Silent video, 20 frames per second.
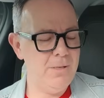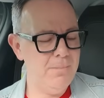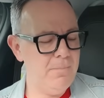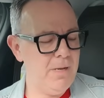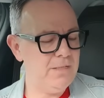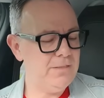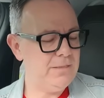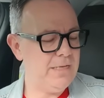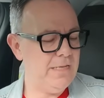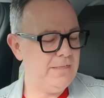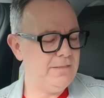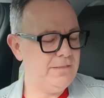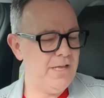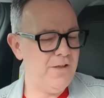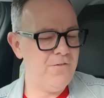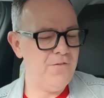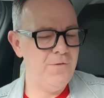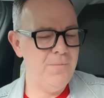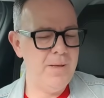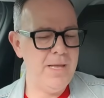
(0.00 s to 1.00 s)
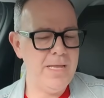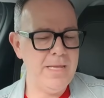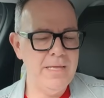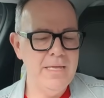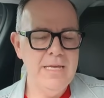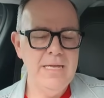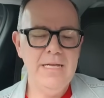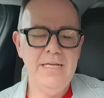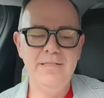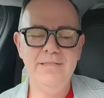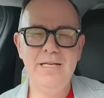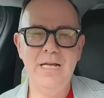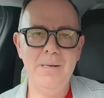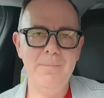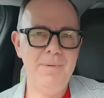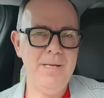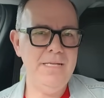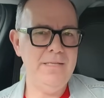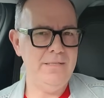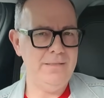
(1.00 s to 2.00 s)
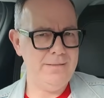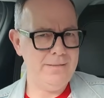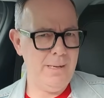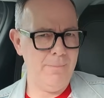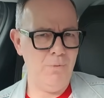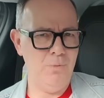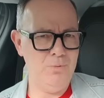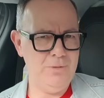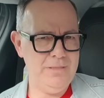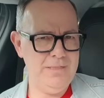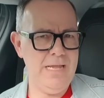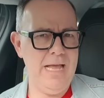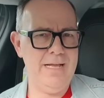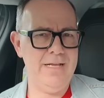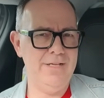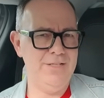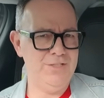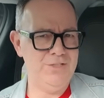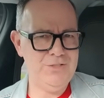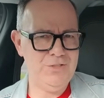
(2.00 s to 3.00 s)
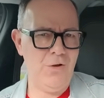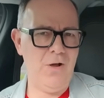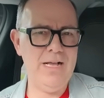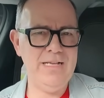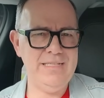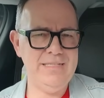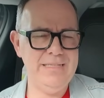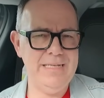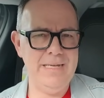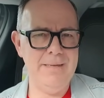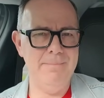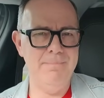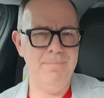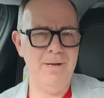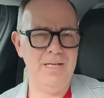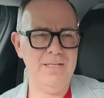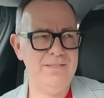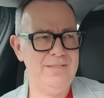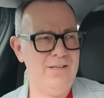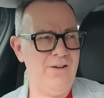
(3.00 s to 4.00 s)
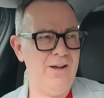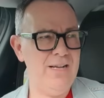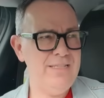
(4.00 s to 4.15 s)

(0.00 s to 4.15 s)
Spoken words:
the must-get set for me is going to be the double-decker sightseeing bus.